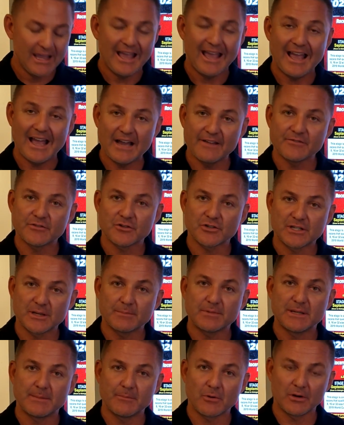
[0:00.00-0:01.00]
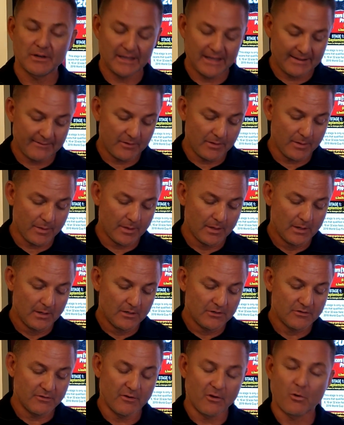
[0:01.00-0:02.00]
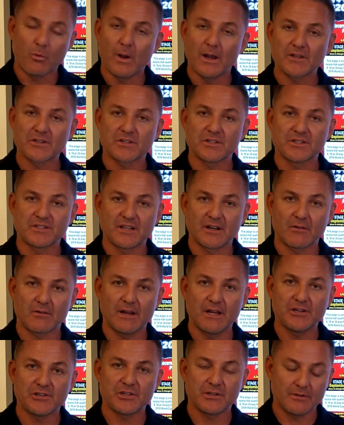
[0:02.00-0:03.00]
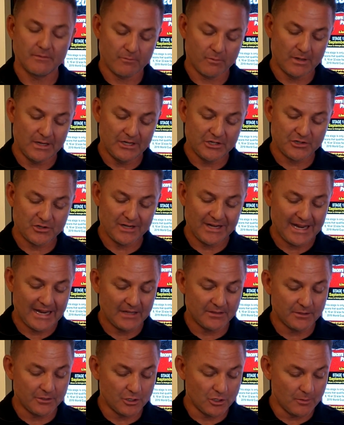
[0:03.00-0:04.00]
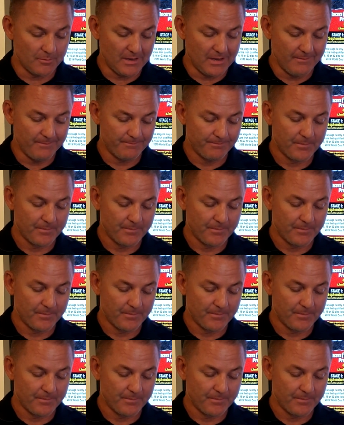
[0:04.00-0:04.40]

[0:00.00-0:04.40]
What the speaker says: after September 11th to request consideration for an entry at the Derby.